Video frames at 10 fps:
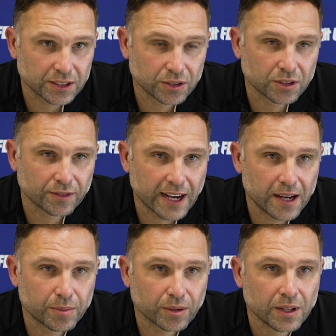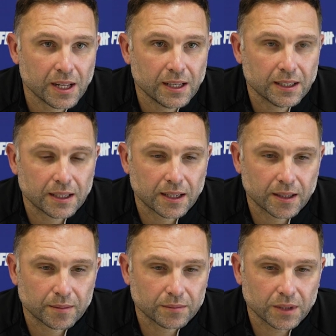who's available.
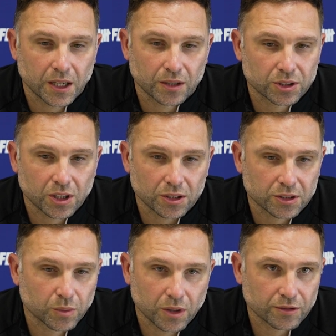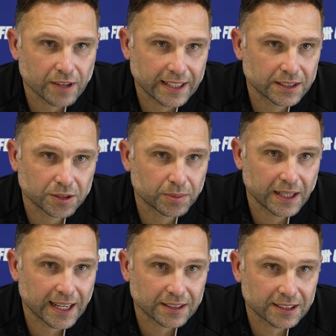You know, Scott's work rate has
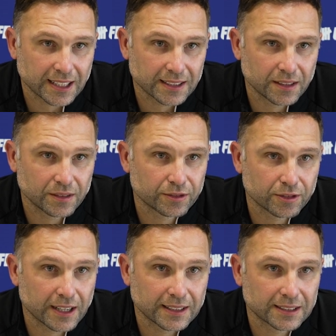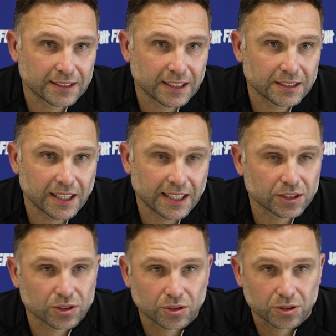been outstanding throughout this season. He
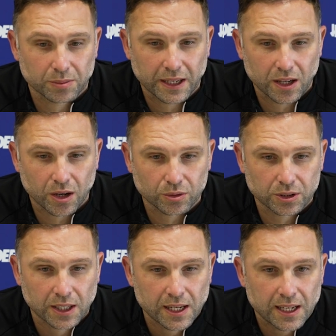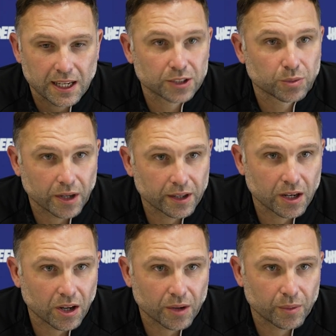hasn't scored as many goals as what he'd
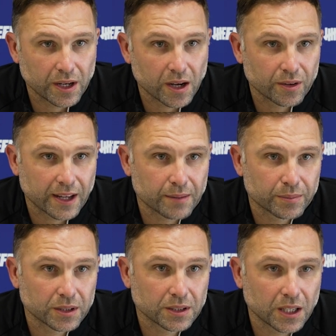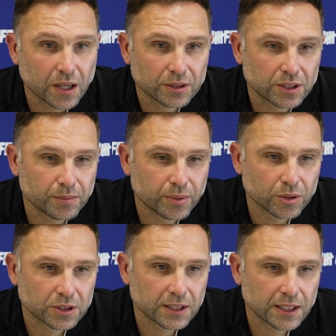like. We know that. But, you know, it's
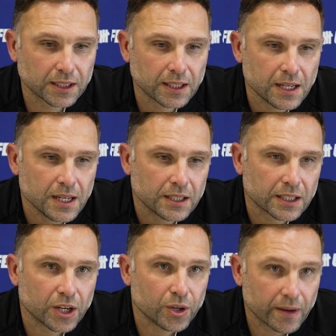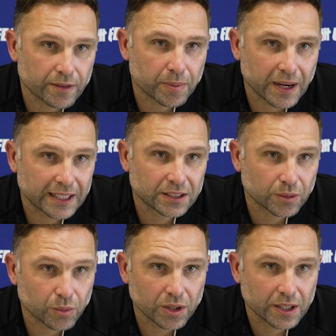important that whoever plays are
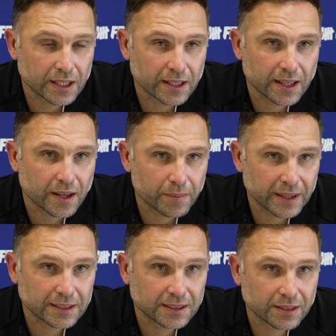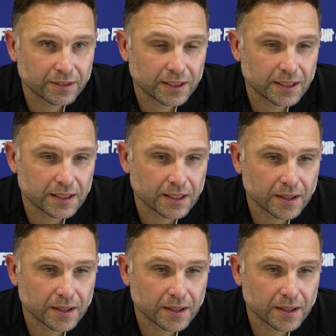working and they're competitive and